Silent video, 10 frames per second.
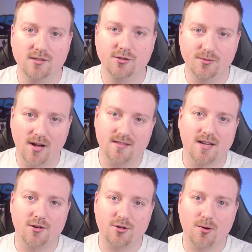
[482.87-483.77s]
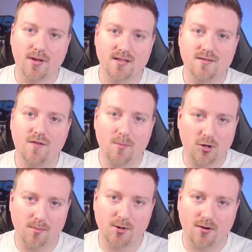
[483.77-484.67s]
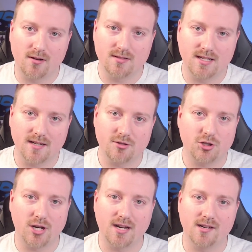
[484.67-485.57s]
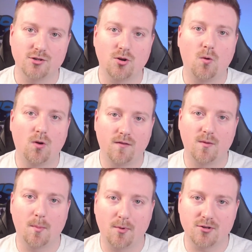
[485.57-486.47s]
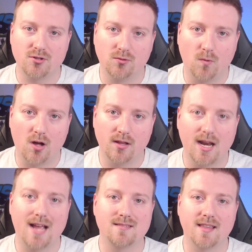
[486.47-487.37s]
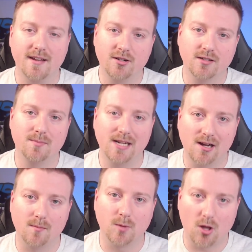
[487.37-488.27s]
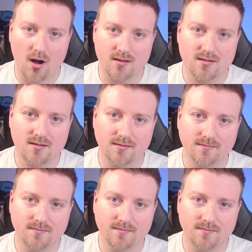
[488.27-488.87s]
Do not send your tokens from a cryptocurrency exchange or from a personal wallet, as they could become lost.